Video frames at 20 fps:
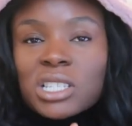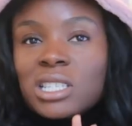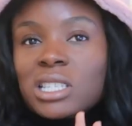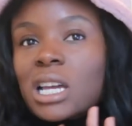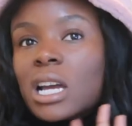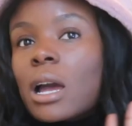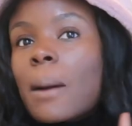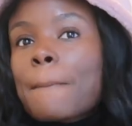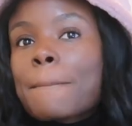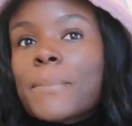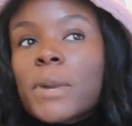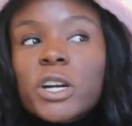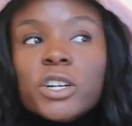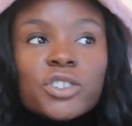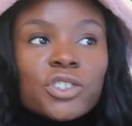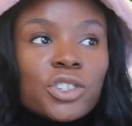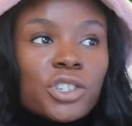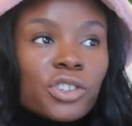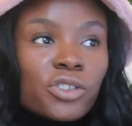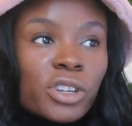It's like a
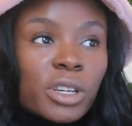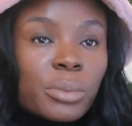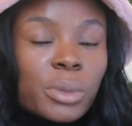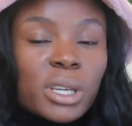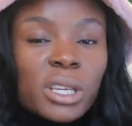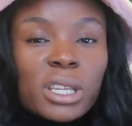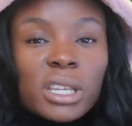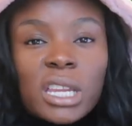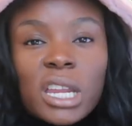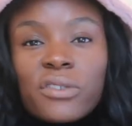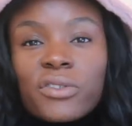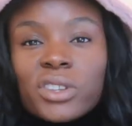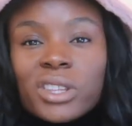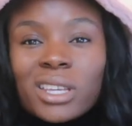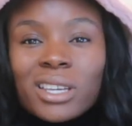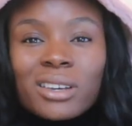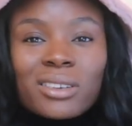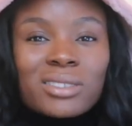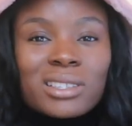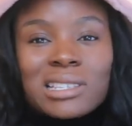merger agreement and
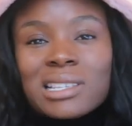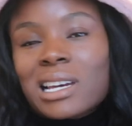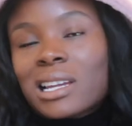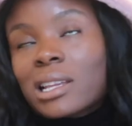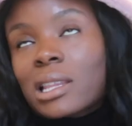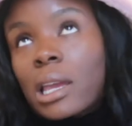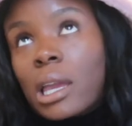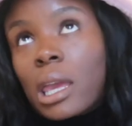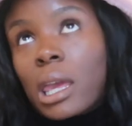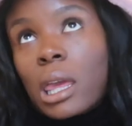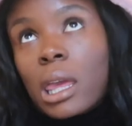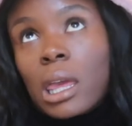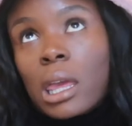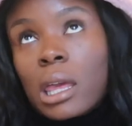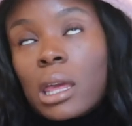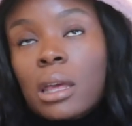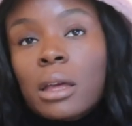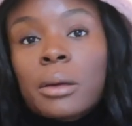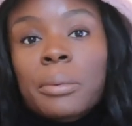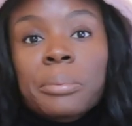everything else is kind of like, eh,